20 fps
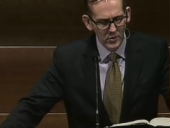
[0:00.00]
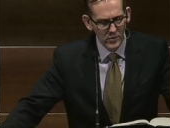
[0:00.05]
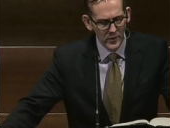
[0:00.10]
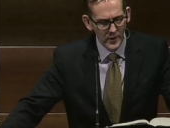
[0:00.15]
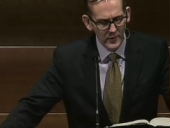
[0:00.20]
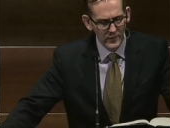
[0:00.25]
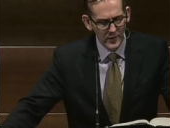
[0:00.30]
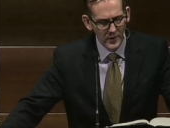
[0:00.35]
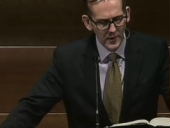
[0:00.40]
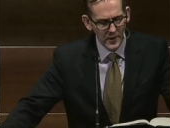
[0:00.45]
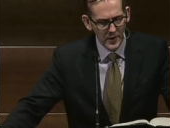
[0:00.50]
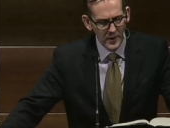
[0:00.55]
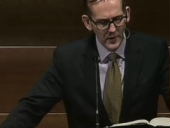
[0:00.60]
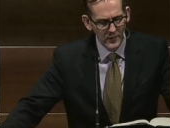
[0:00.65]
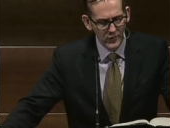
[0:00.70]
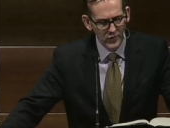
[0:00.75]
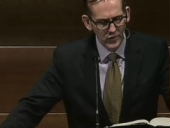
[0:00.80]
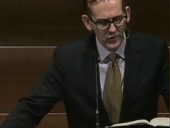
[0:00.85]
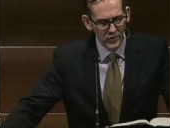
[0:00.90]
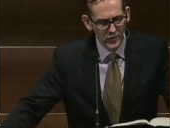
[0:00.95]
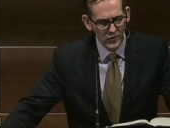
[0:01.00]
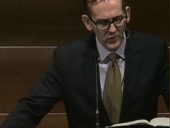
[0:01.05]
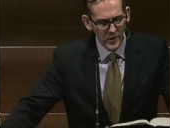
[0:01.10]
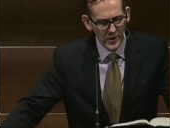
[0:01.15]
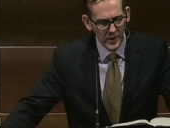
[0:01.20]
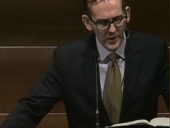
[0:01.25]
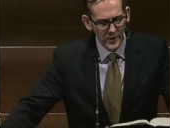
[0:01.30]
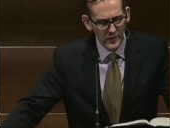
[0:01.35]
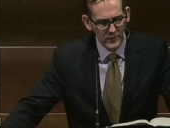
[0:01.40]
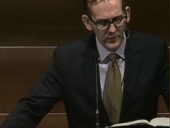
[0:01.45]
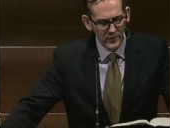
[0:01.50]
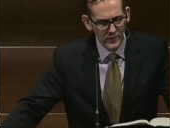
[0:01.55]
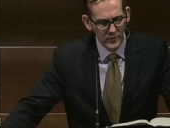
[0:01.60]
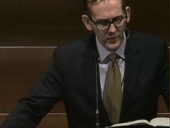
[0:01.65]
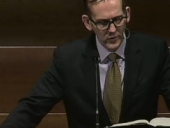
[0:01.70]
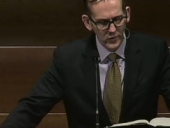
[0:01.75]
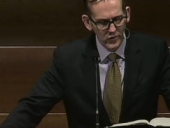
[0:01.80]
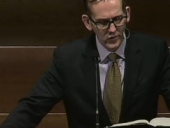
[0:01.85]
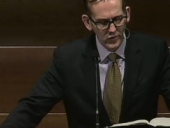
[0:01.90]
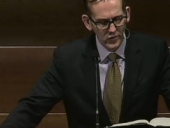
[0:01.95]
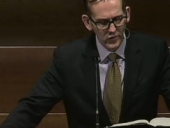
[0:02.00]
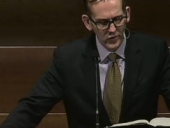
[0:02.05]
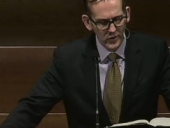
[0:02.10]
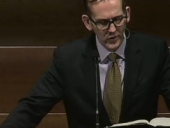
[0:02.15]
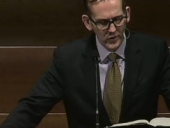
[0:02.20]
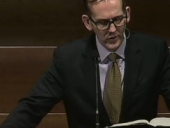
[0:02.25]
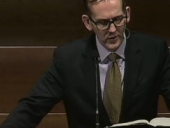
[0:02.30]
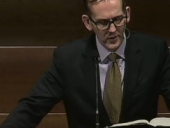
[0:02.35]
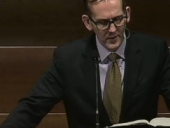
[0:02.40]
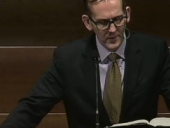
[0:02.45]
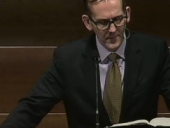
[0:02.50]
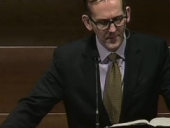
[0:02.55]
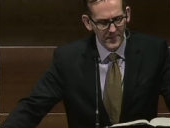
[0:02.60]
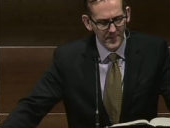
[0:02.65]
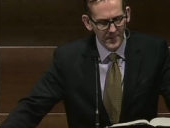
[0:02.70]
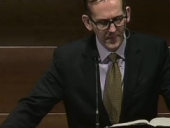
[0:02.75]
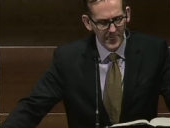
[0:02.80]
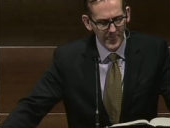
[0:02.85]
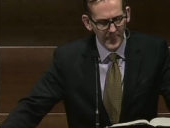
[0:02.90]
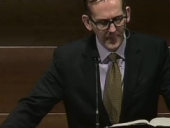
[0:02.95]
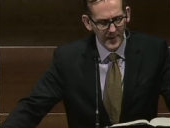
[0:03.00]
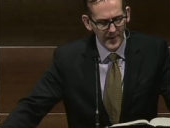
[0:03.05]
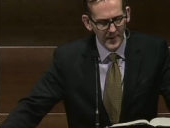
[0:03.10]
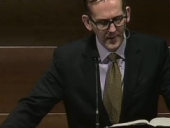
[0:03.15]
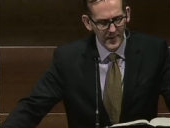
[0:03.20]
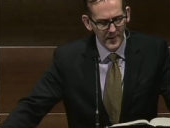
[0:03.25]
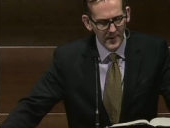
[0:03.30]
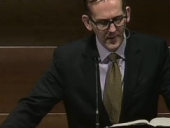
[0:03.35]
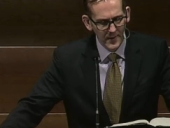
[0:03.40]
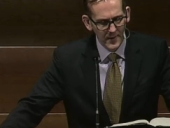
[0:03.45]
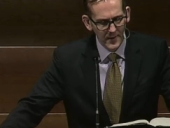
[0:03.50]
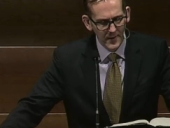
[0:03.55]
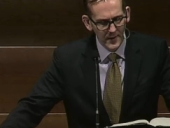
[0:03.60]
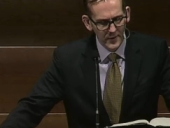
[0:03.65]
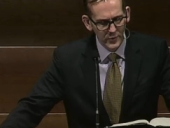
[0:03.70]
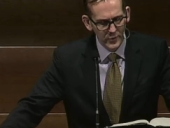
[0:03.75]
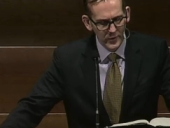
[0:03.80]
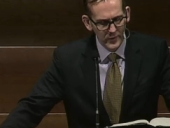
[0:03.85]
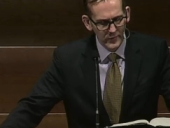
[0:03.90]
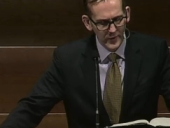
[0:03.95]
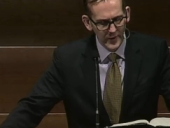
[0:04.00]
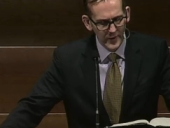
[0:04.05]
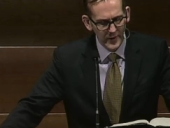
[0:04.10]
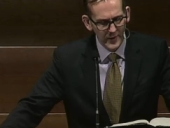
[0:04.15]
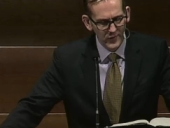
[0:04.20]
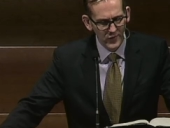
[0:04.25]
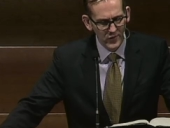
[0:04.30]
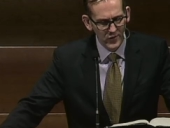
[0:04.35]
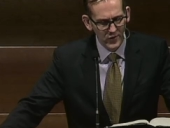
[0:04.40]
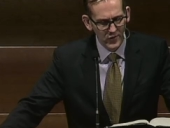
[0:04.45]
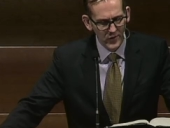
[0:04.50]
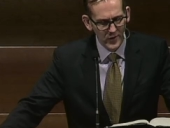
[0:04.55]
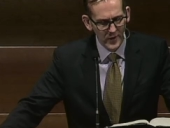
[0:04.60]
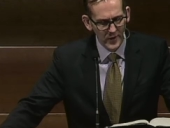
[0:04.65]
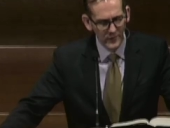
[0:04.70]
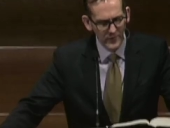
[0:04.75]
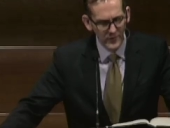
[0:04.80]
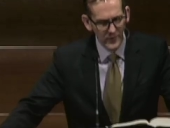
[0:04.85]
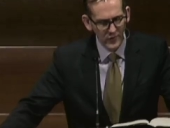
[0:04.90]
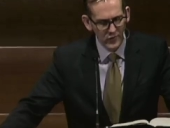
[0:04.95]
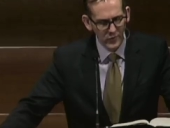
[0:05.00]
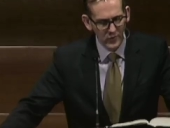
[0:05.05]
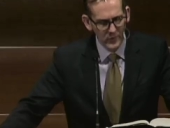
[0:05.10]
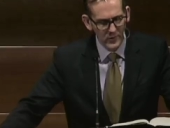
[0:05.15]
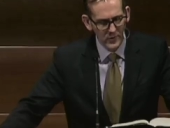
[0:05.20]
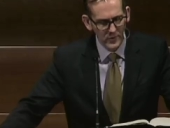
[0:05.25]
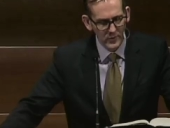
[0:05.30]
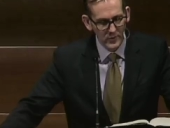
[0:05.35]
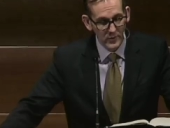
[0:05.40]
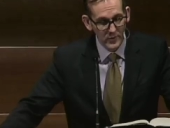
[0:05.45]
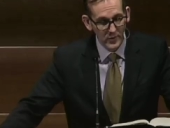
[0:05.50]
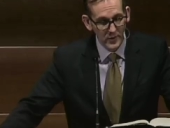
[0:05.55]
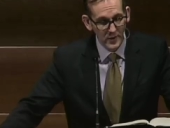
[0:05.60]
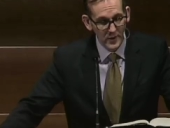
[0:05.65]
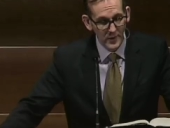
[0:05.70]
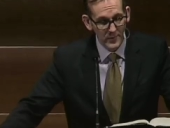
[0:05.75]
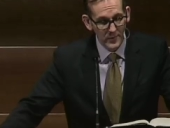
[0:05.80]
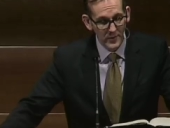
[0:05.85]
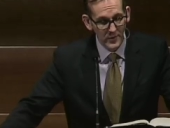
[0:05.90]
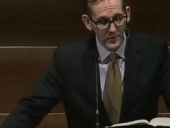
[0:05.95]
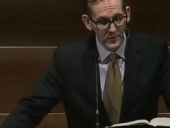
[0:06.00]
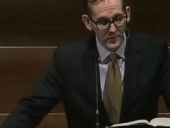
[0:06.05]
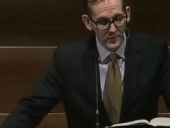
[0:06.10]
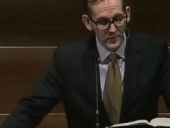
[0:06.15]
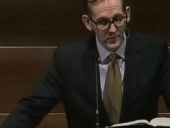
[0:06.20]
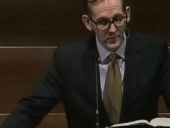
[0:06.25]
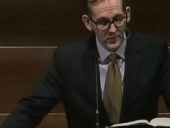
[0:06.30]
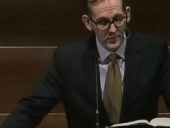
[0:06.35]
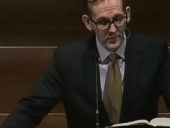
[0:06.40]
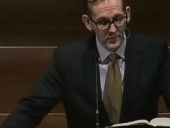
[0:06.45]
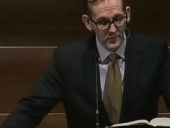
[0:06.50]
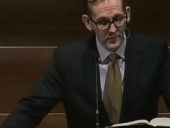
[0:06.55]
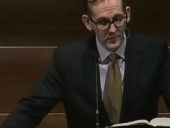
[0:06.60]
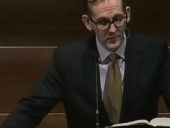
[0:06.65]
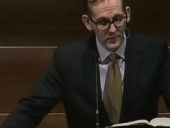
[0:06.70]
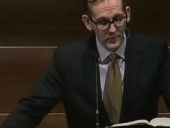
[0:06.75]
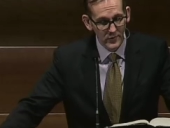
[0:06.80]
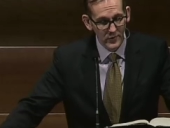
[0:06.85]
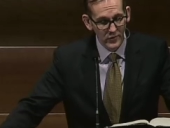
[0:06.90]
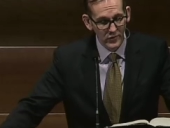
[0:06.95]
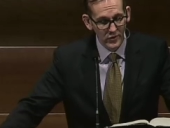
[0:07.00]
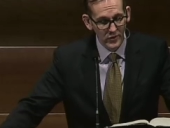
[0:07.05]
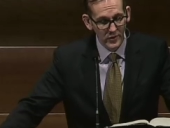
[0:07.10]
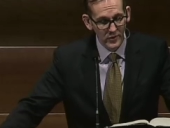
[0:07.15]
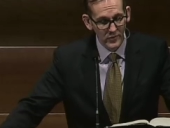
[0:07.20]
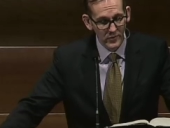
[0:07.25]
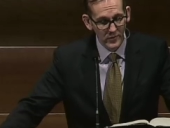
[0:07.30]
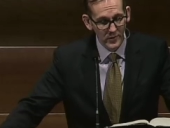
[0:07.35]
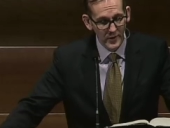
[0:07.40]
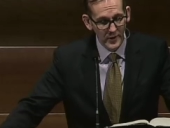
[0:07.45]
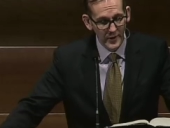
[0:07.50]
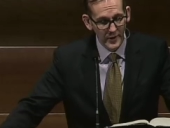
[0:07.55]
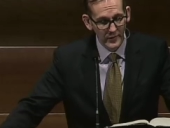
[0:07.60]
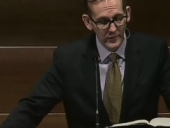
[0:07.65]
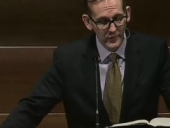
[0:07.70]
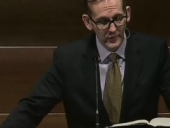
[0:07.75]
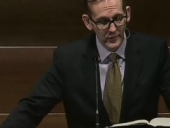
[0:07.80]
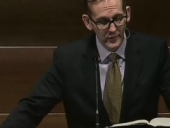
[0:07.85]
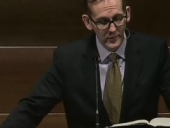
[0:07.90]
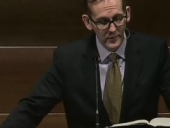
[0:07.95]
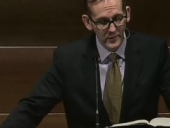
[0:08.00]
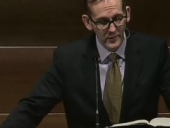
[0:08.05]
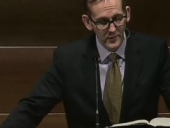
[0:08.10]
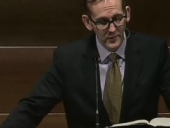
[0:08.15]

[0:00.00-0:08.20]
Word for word: Whoever loves his life loses it, and whoever hates his life in this world will keep it for eternal life.